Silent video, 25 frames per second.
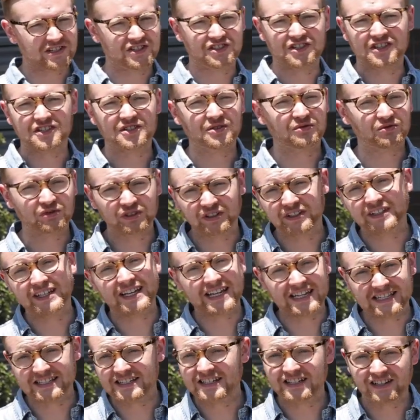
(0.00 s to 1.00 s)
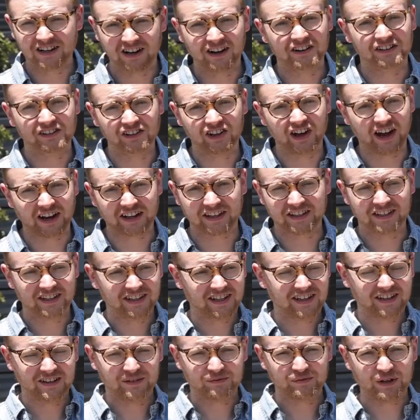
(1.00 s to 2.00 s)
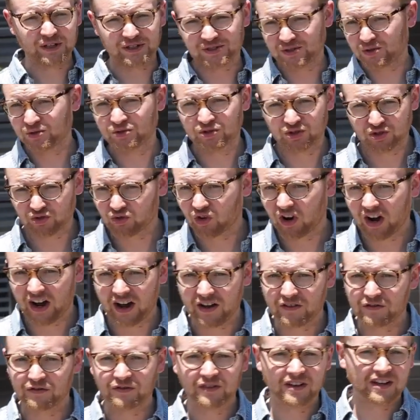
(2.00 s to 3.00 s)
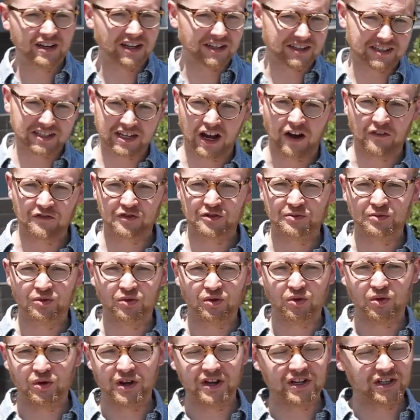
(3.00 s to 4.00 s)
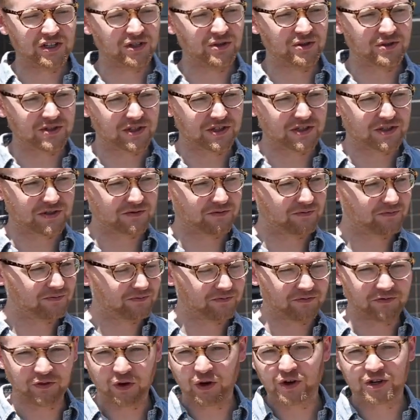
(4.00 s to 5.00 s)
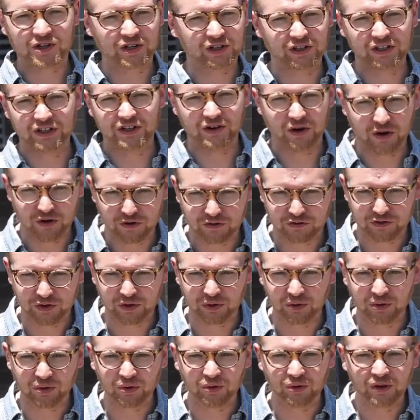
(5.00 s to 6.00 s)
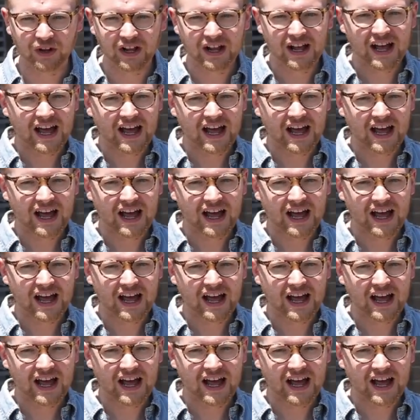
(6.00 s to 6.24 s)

is just a really easy car to like. It's good to drive, it's comfortable, it uses virtually no fuel,